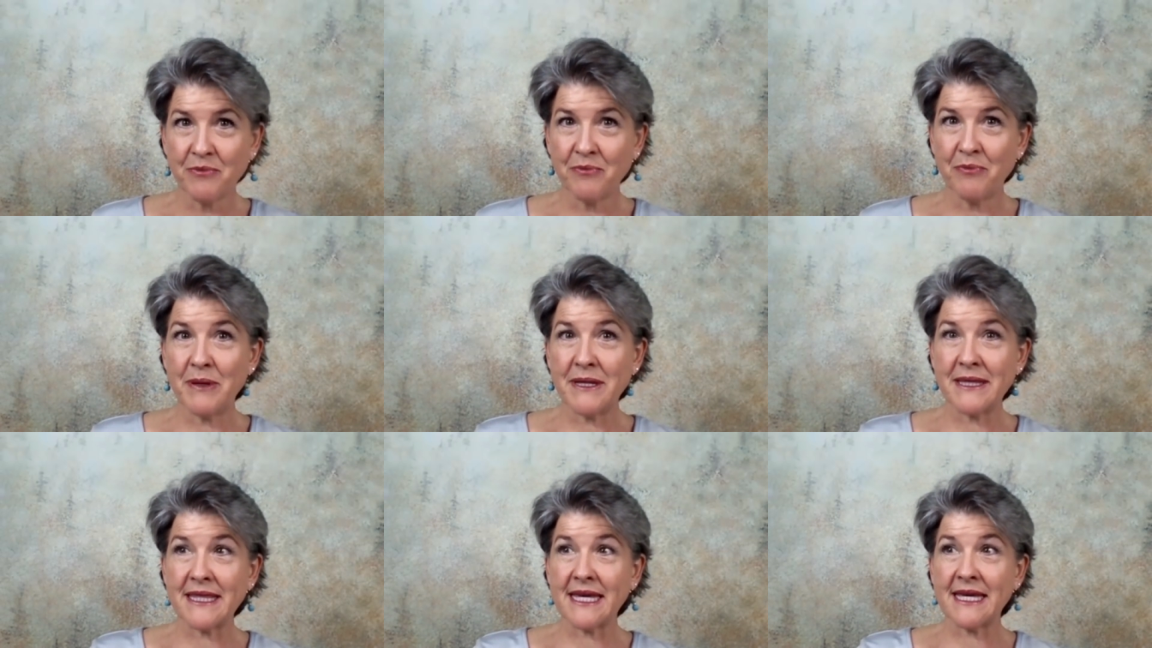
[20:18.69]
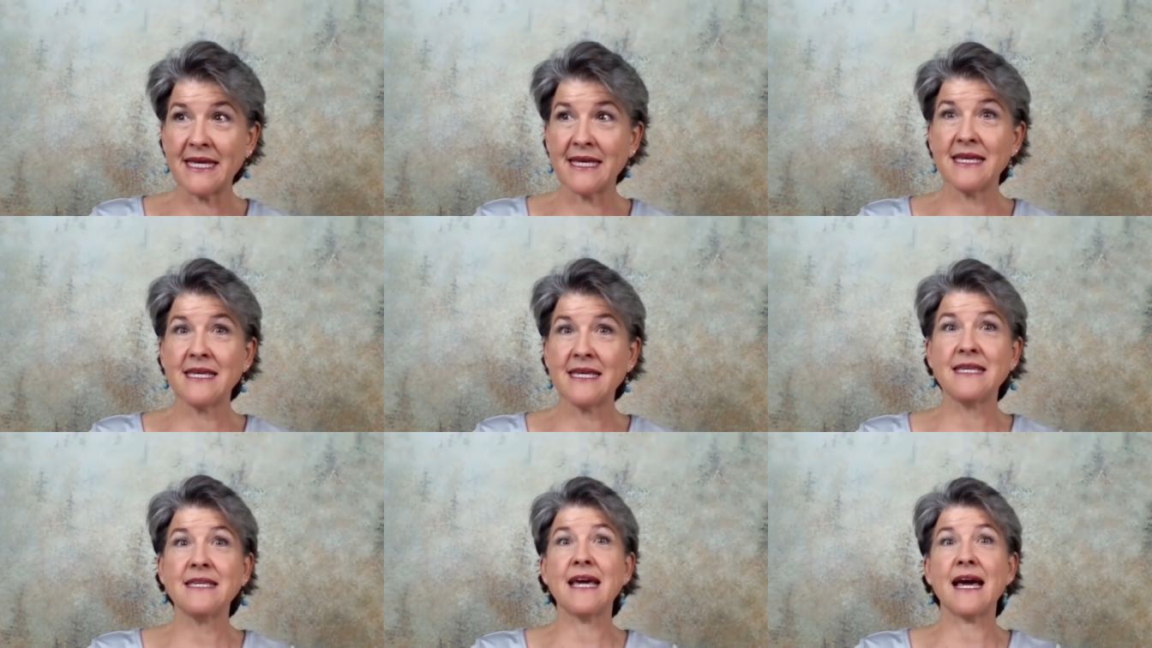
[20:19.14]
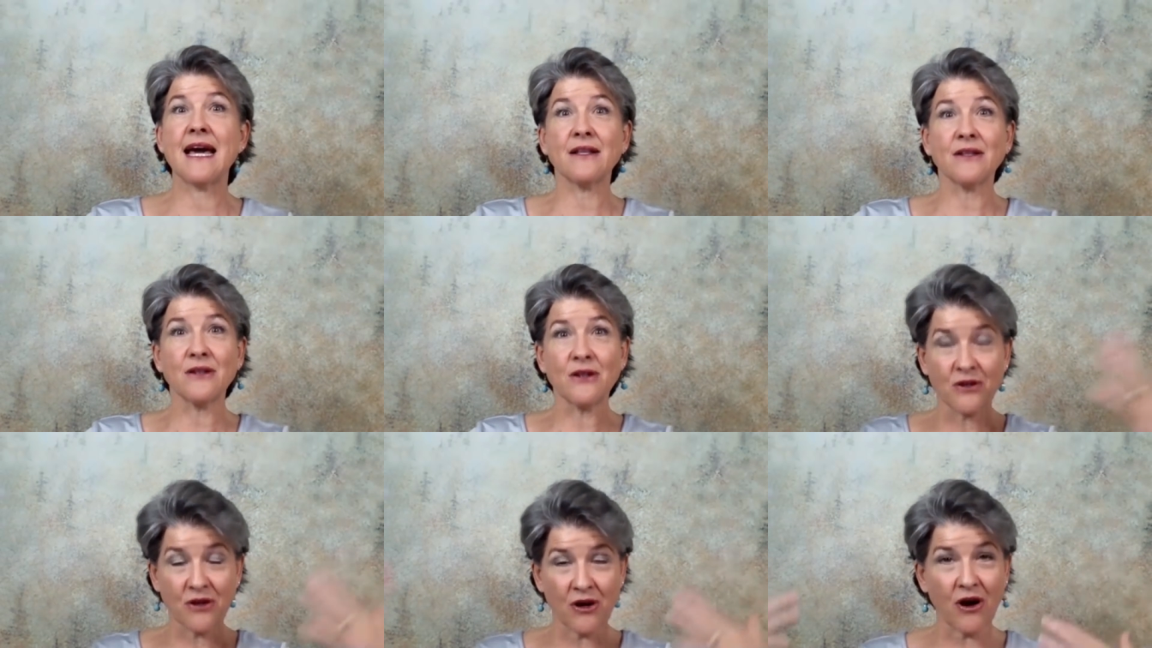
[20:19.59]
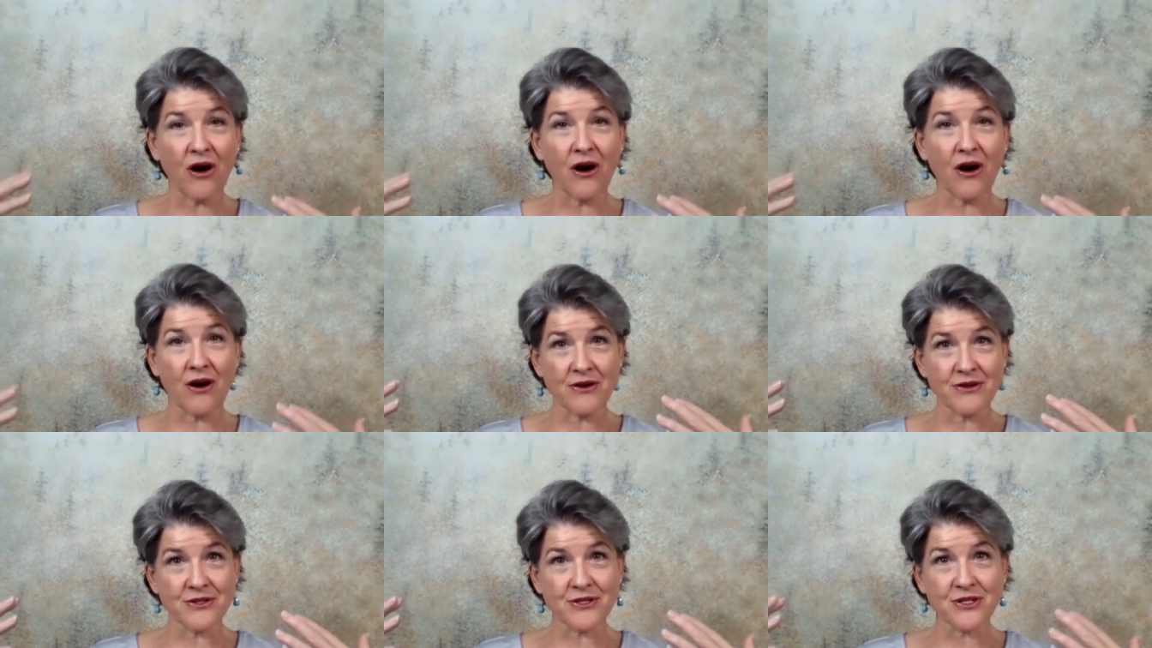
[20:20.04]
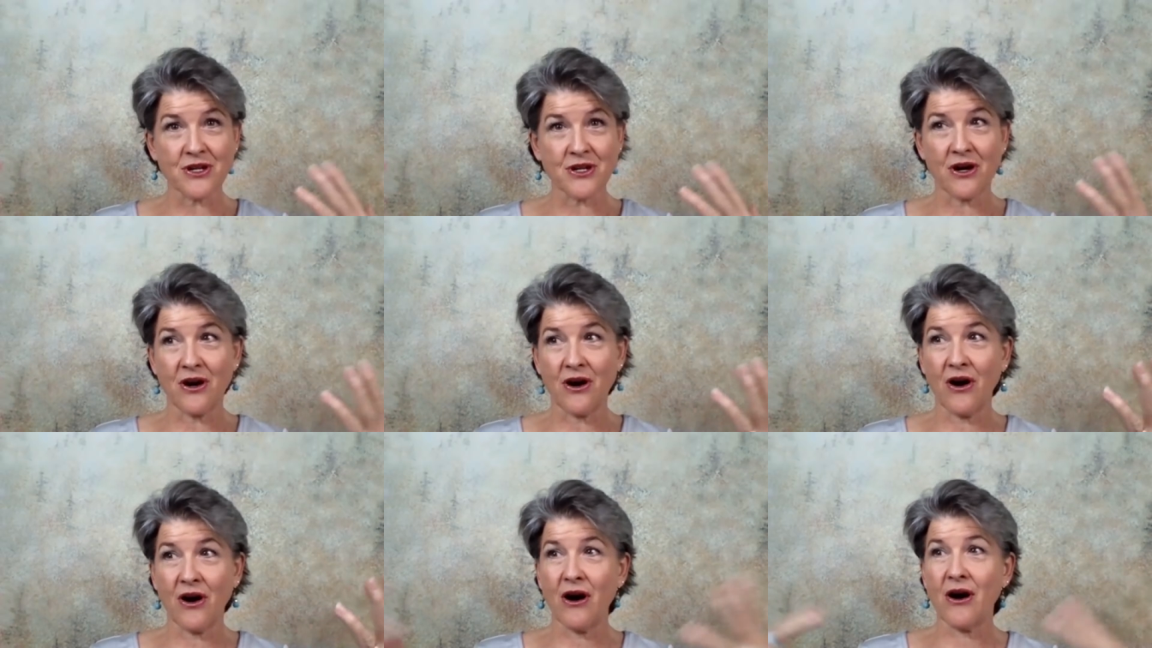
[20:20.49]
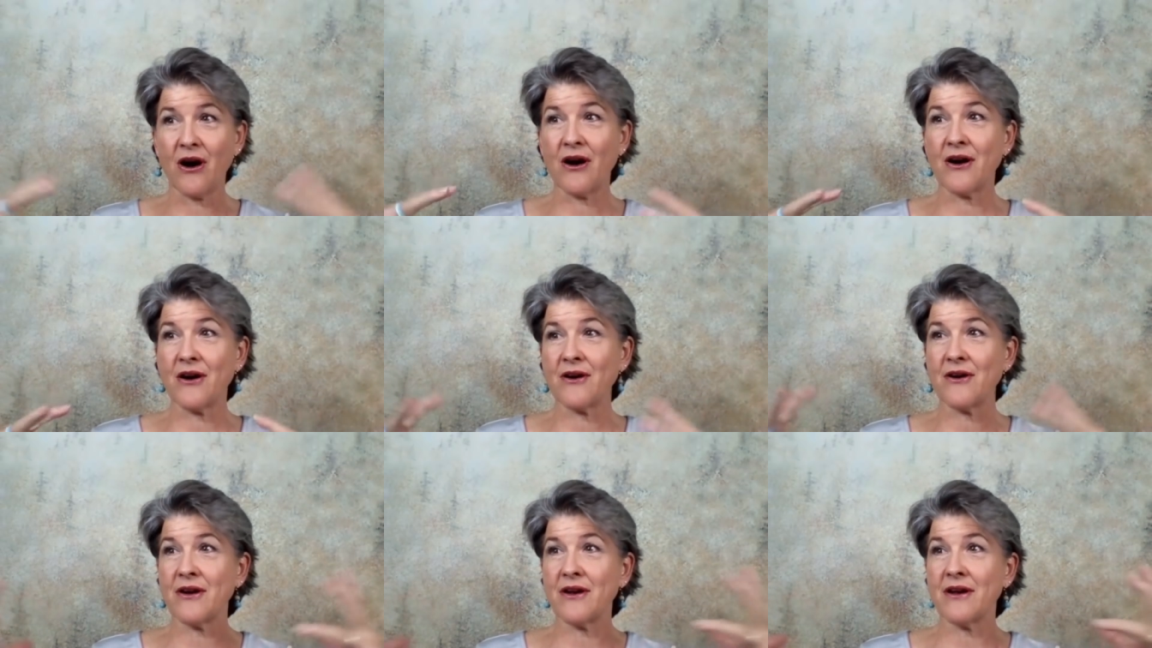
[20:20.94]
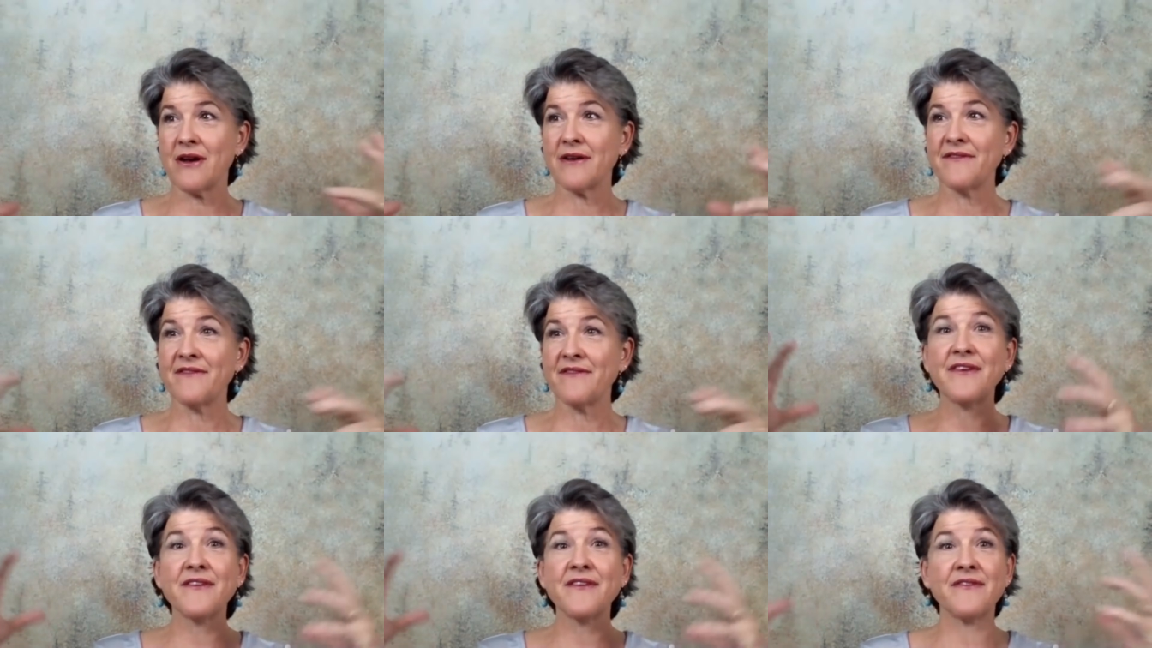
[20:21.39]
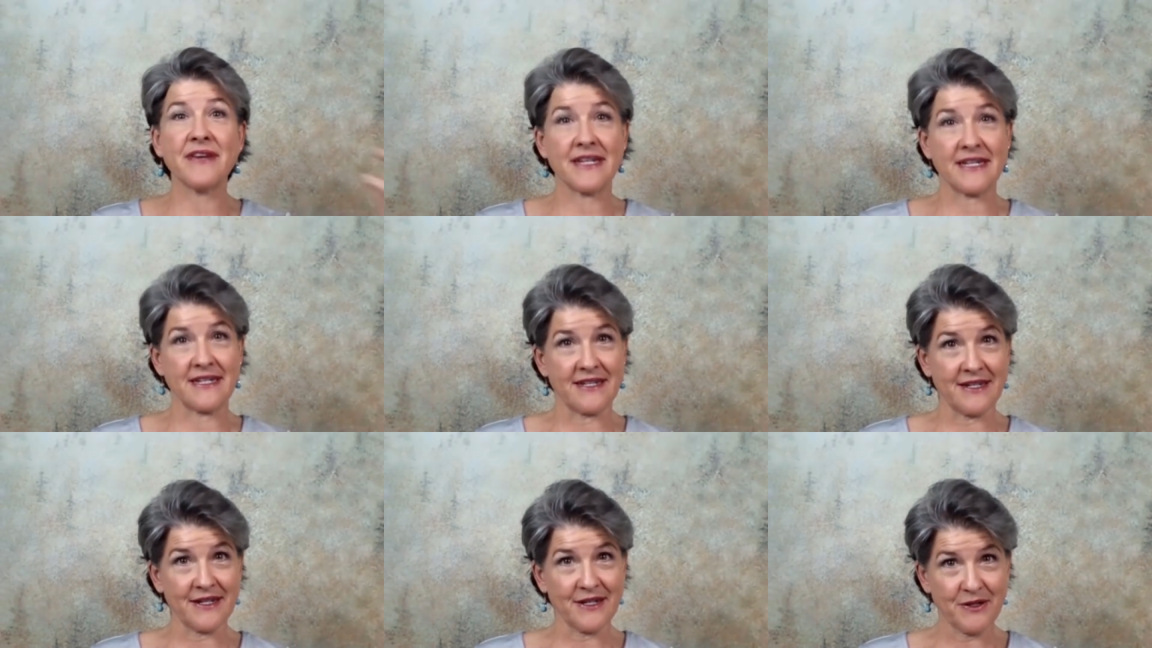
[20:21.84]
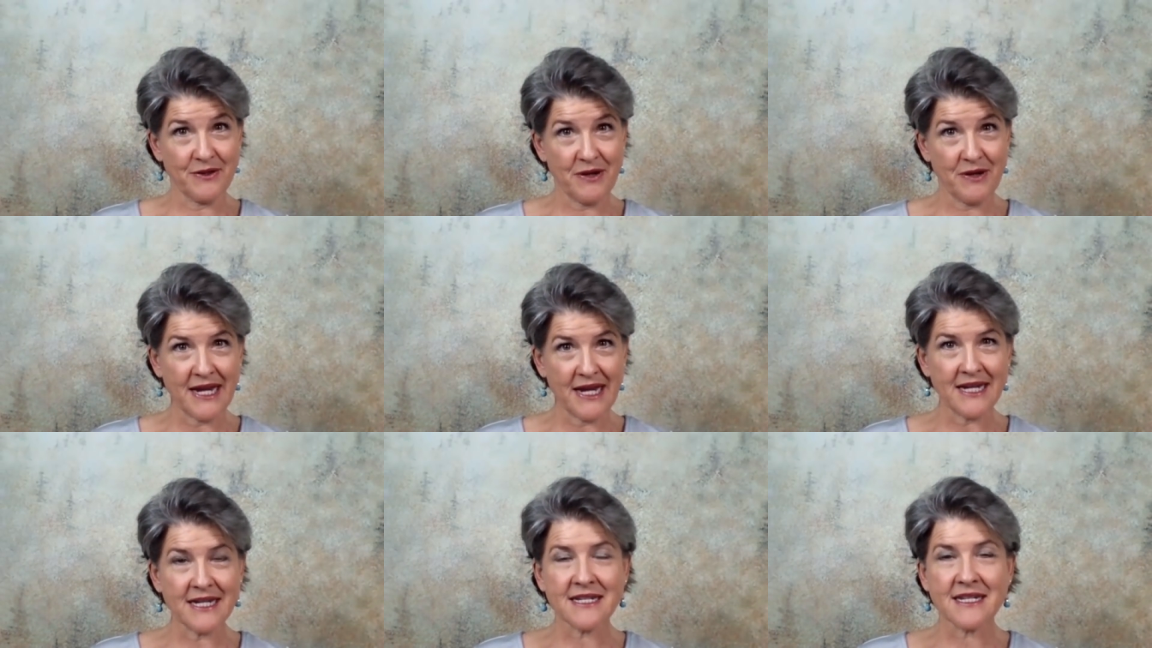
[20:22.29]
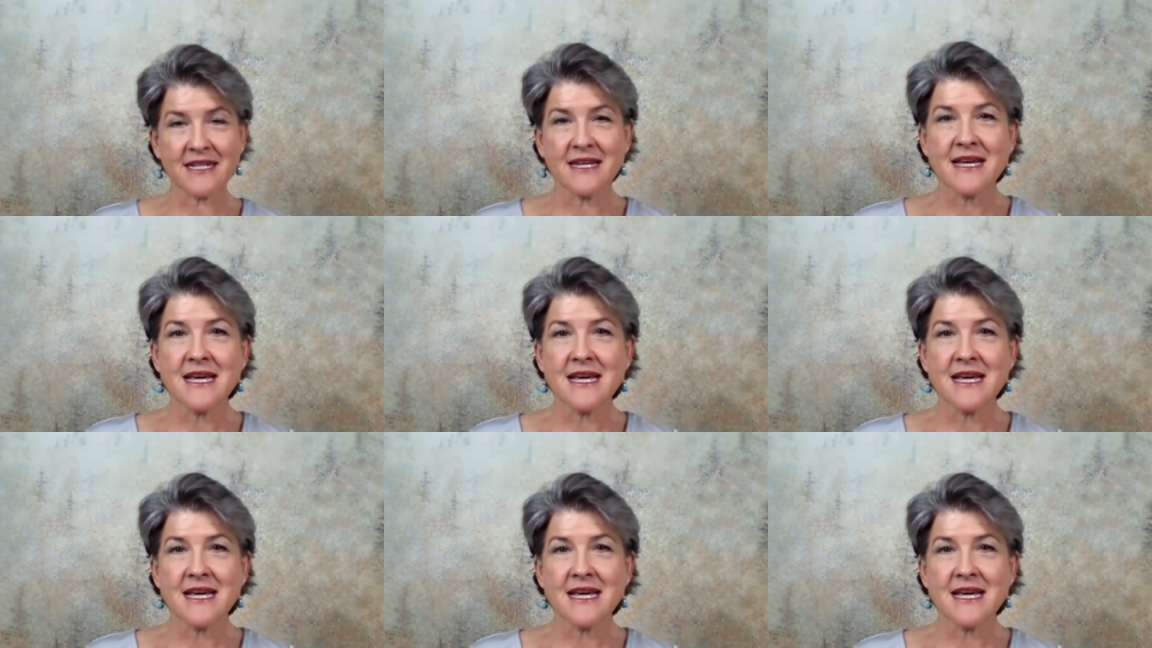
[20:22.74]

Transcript: but the yellow cars are vivid, right?